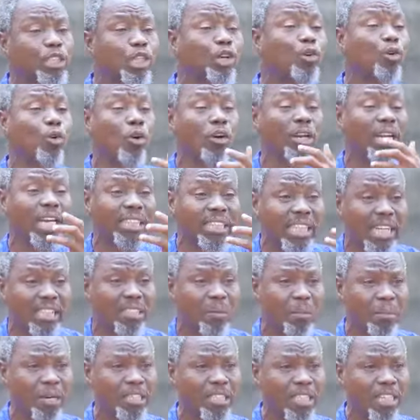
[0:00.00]
and she
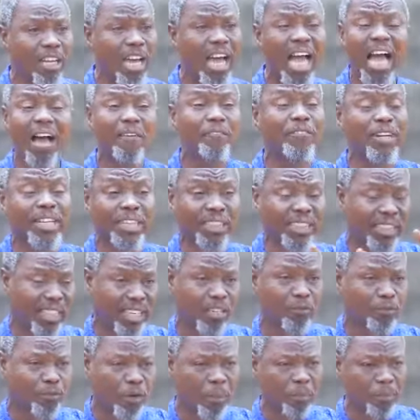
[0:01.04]
collected the money.
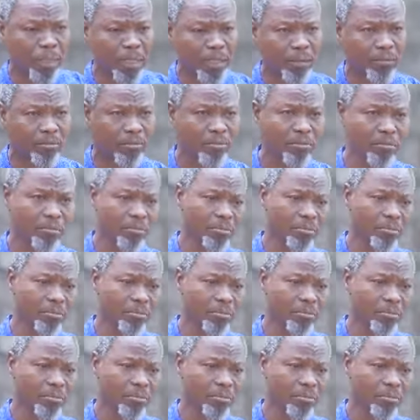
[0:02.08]
Everything from me.